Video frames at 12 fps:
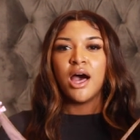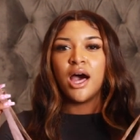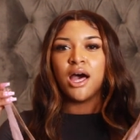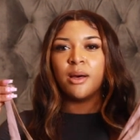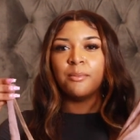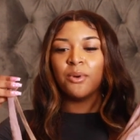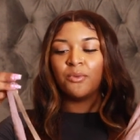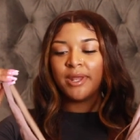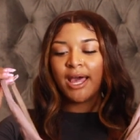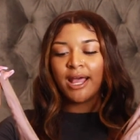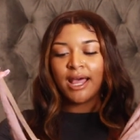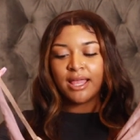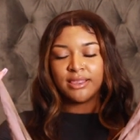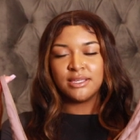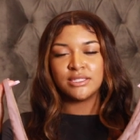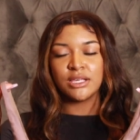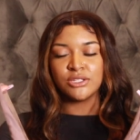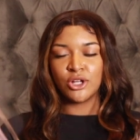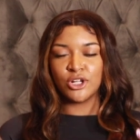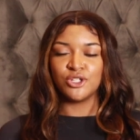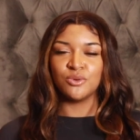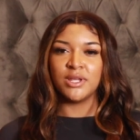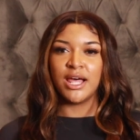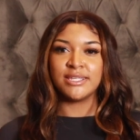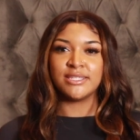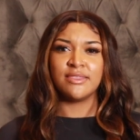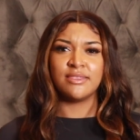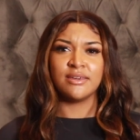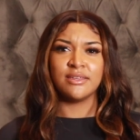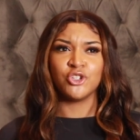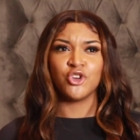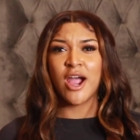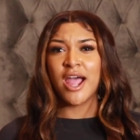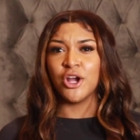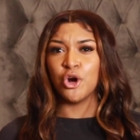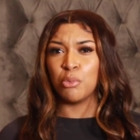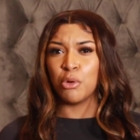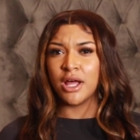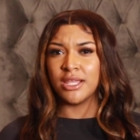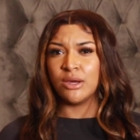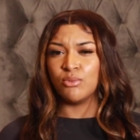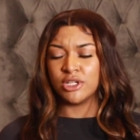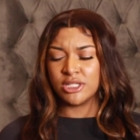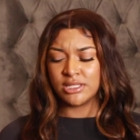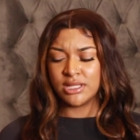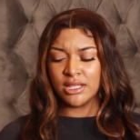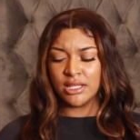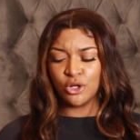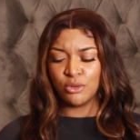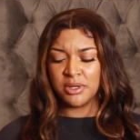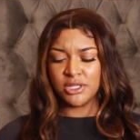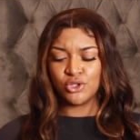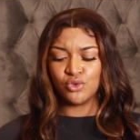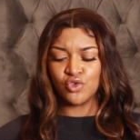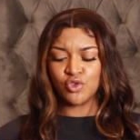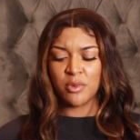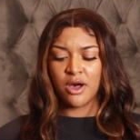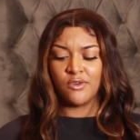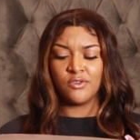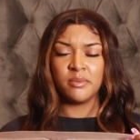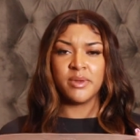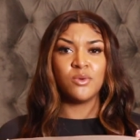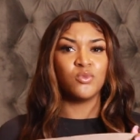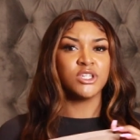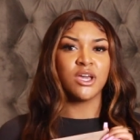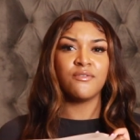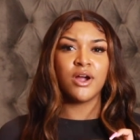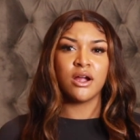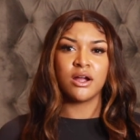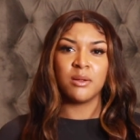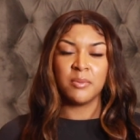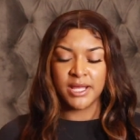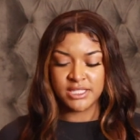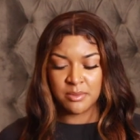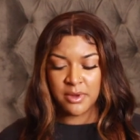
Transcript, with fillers: um, but when i got this i started to realize that the triangle bralette was just a little bit too small for me which i've heard complaints